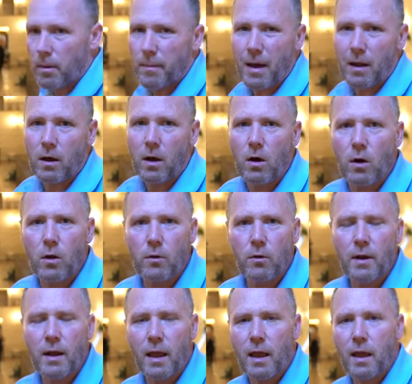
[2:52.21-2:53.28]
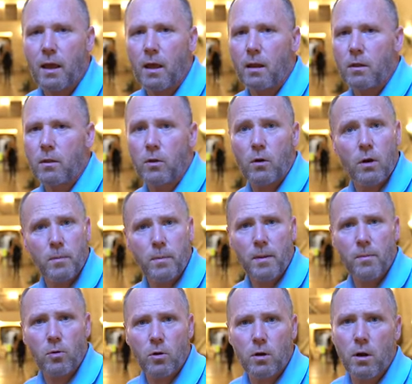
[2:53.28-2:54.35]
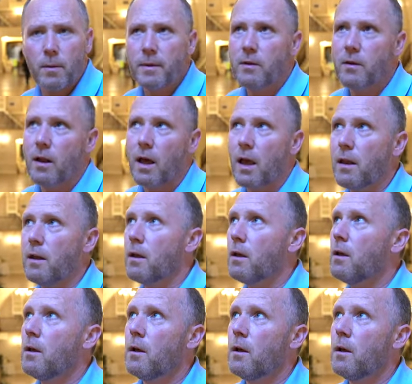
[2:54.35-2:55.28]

About 130 people are coming tonight.